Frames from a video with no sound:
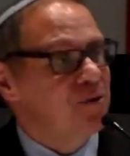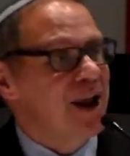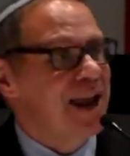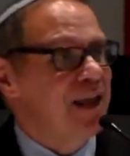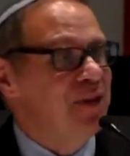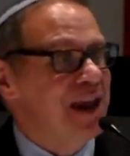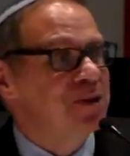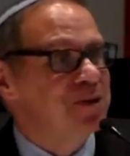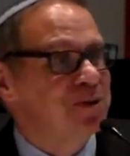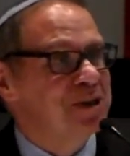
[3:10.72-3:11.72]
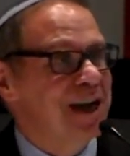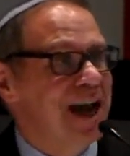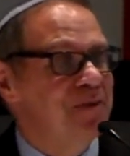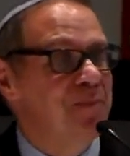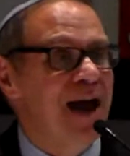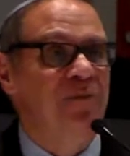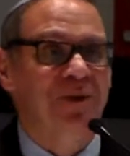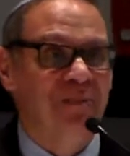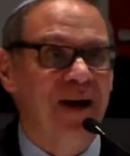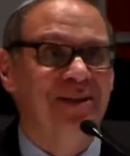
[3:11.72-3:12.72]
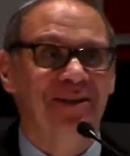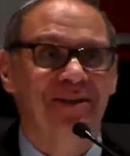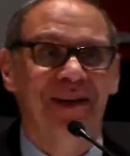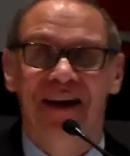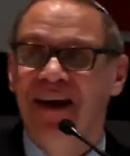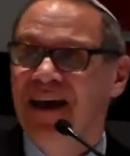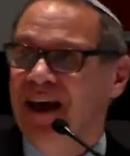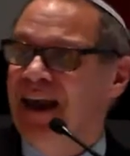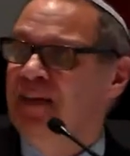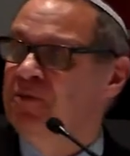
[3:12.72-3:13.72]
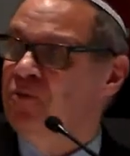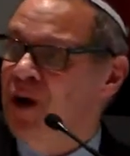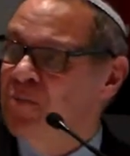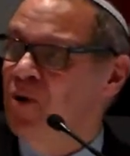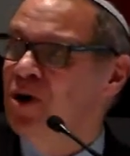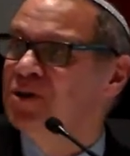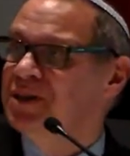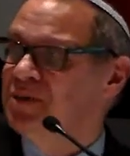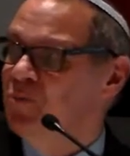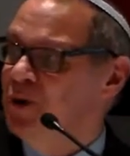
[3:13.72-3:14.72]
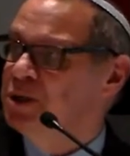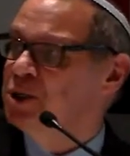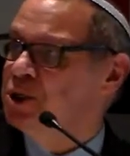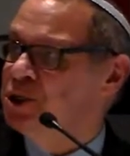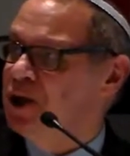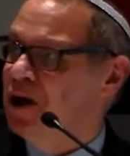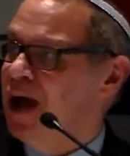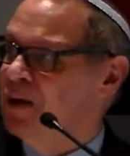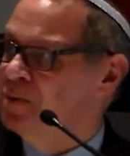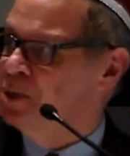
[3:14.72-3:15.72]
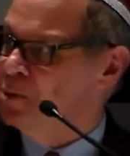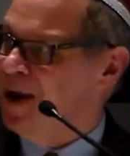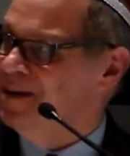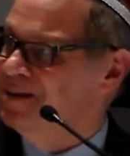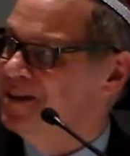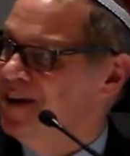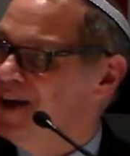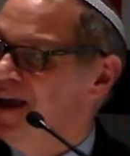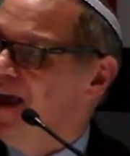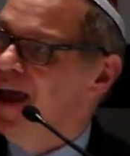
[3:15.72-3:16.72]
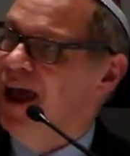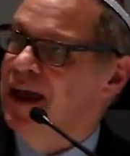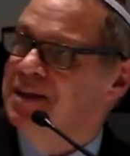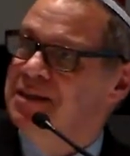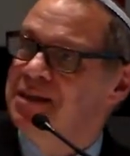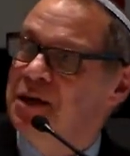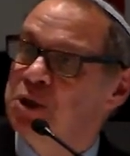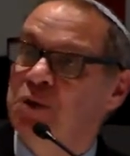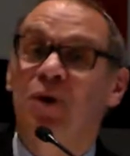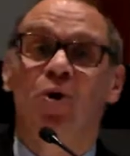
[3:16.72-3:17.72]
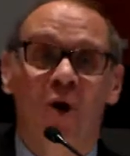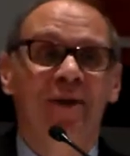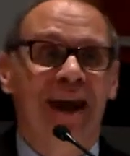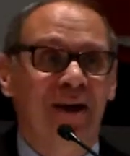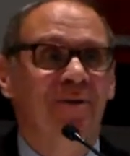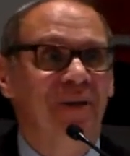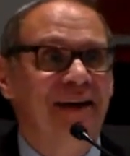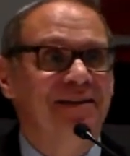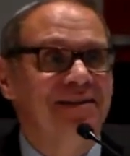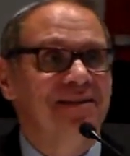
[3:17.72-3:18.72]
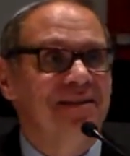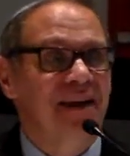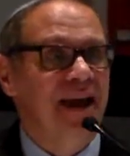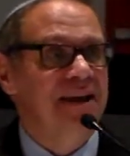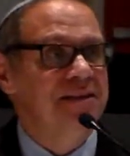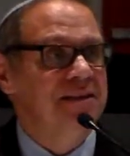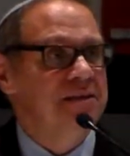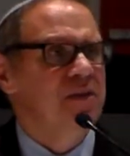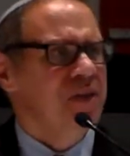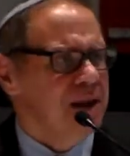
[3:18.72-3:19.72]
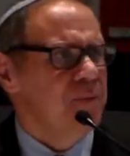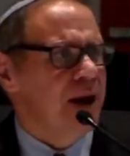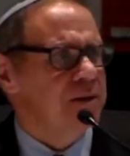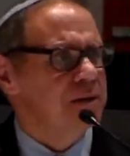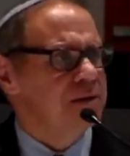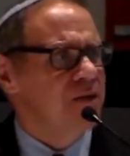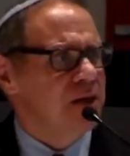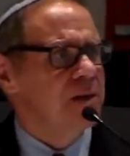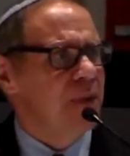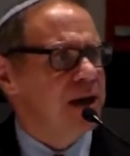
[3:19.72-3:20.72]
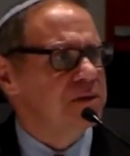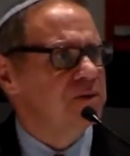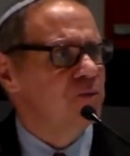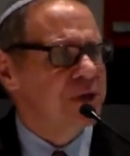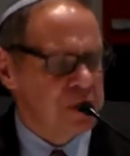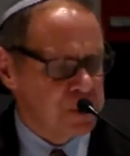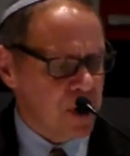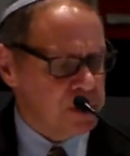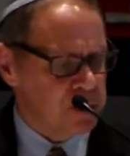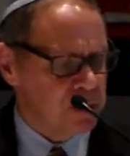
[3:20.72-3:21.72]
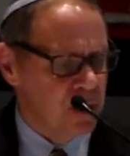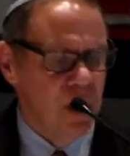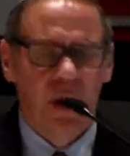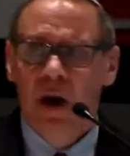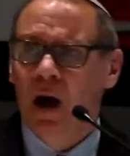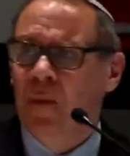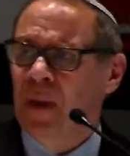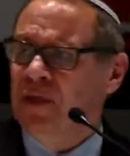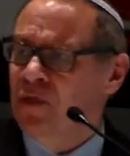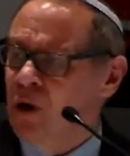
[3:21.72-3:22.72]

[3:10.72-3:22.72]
thought I had the answers, and I had the pat responses, and I had the frameworks in which I was trained, and she would call me out on that, and to think about it, to restructure my